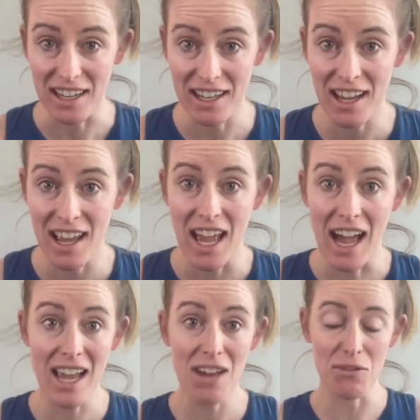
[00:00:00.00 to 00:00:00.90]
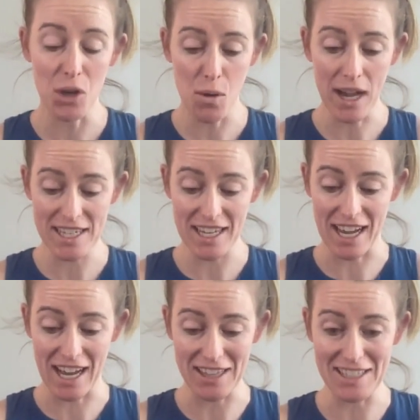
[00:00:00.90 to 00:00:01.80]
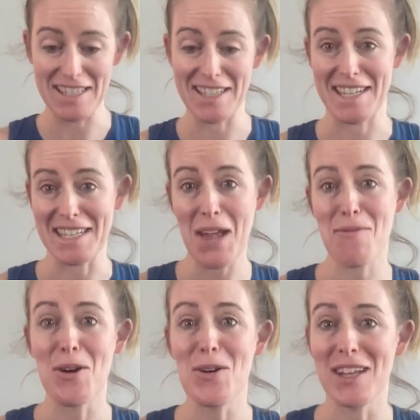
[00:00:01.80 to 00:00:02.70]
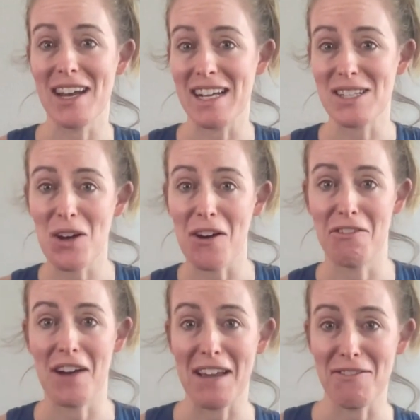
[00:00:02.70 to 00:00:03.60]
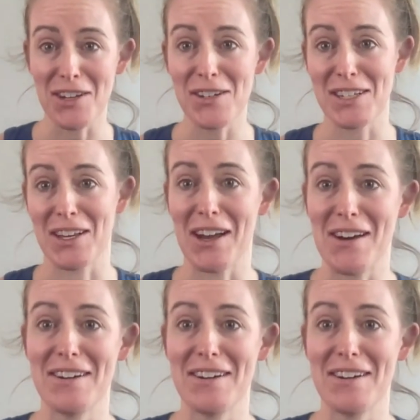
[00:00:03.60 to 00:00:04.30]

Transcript: I have no idea how this is the same colon I saw 5 years ago."